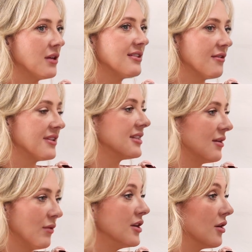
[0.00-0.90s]
because
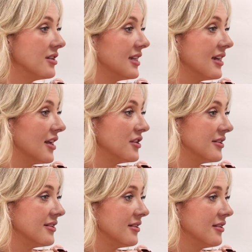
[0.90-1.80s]
obviously we know
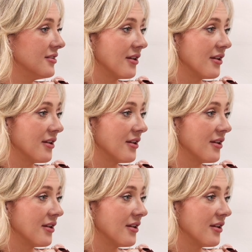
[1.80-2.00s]
teenagers